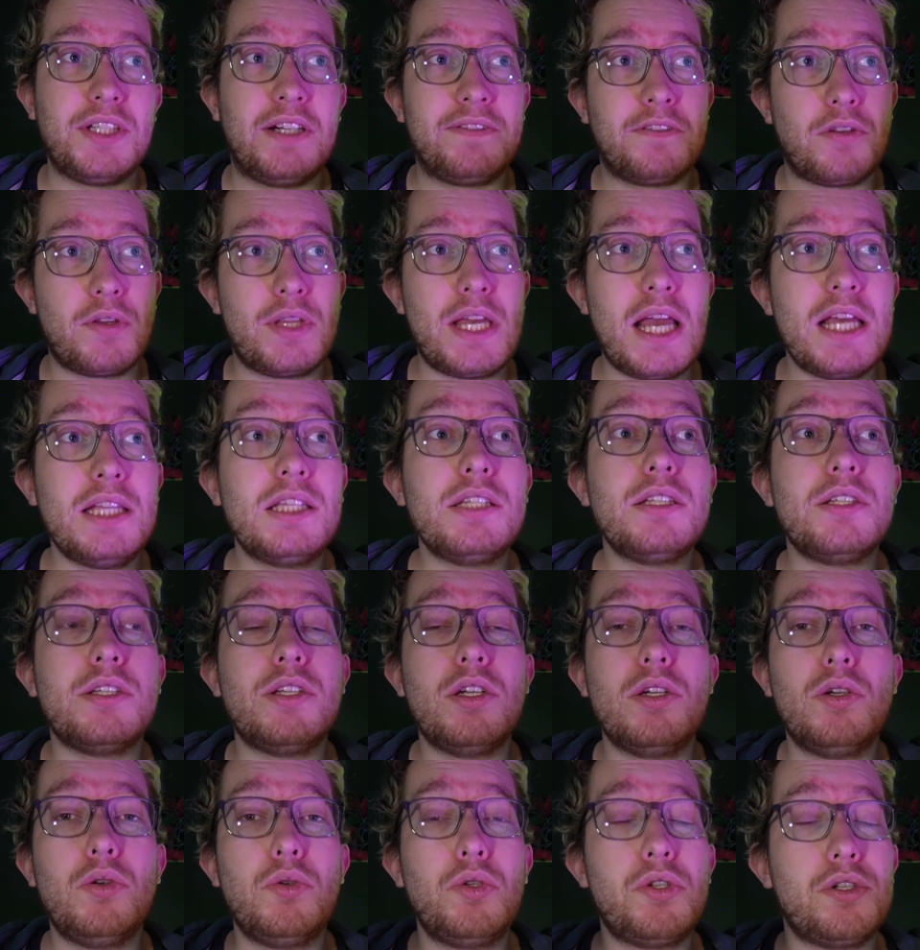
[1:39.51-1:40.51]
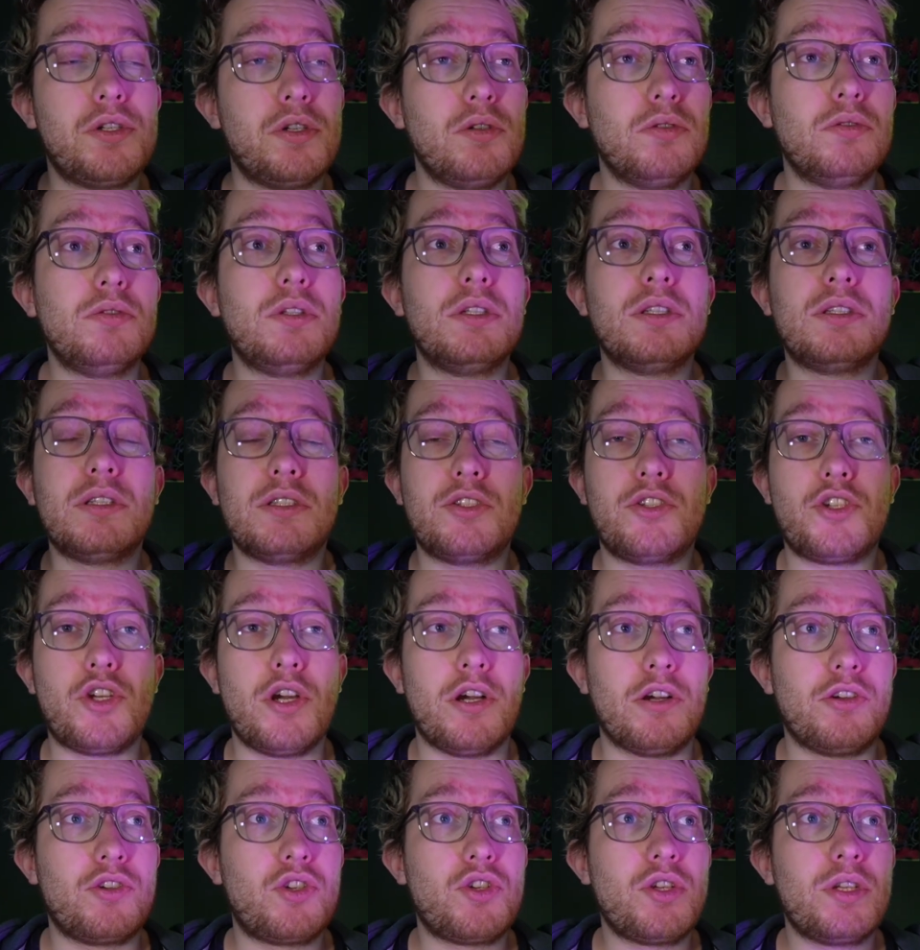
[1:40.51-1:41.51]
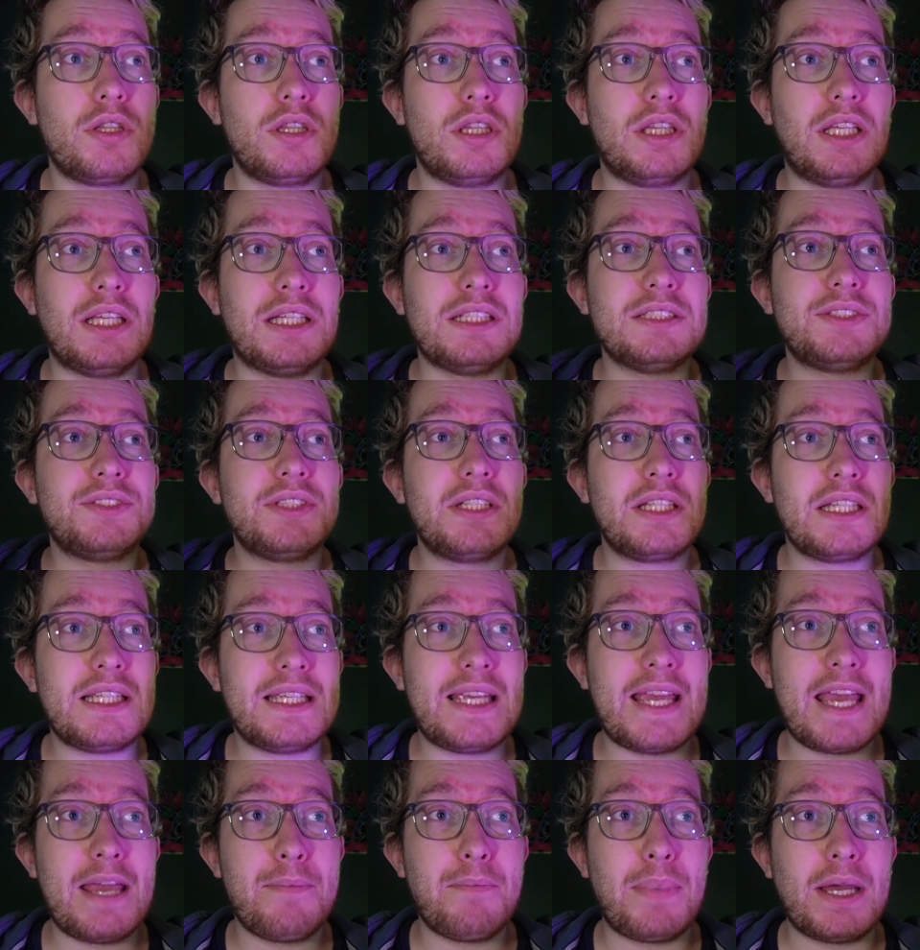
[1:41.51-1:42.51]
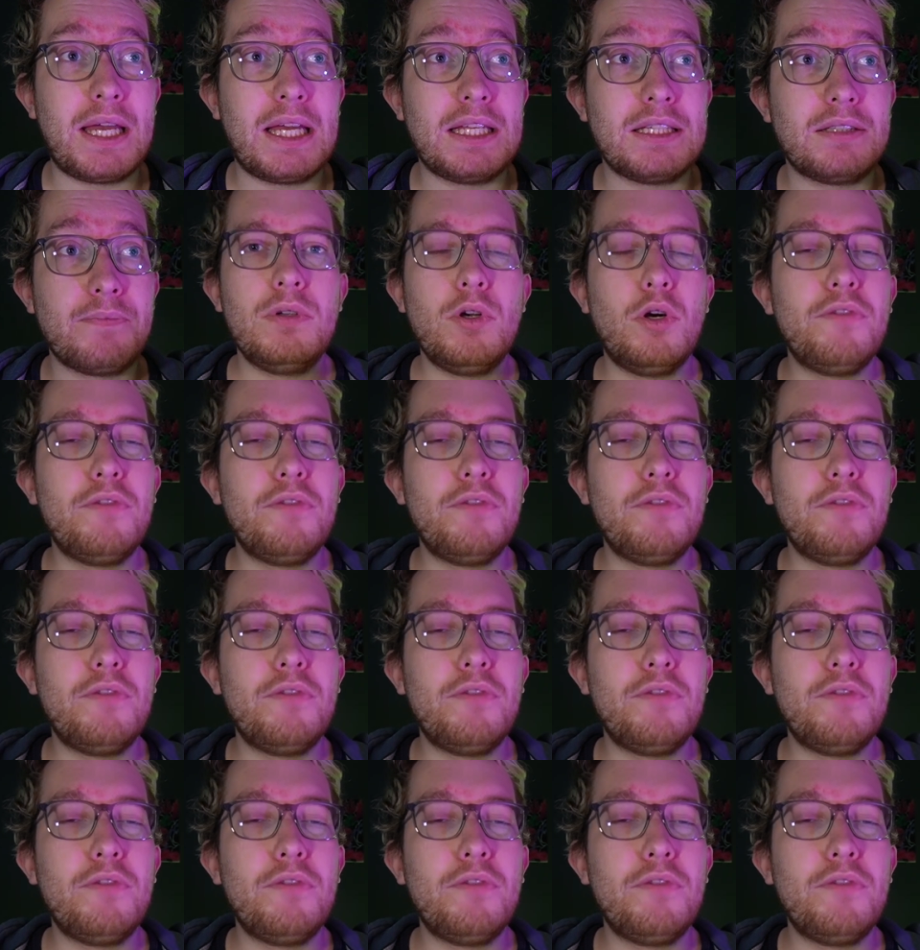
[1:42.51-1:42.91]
After that, you should charge this gamepad.